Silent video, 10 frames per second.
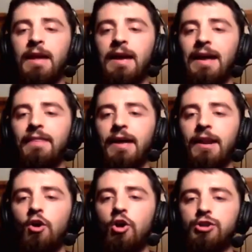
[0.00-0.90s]
and then
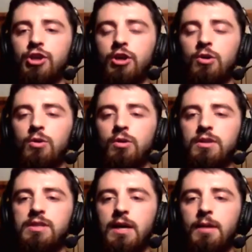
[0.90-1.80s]
also
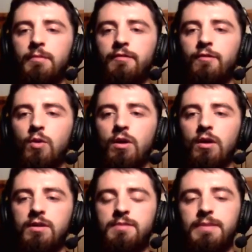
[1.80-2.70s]
some
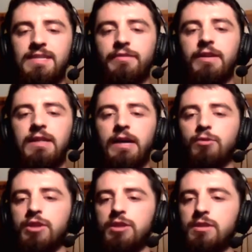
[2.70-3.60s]
for specific
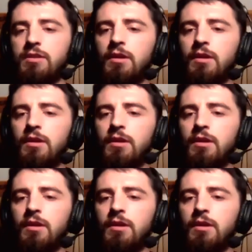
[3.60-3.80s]
languages.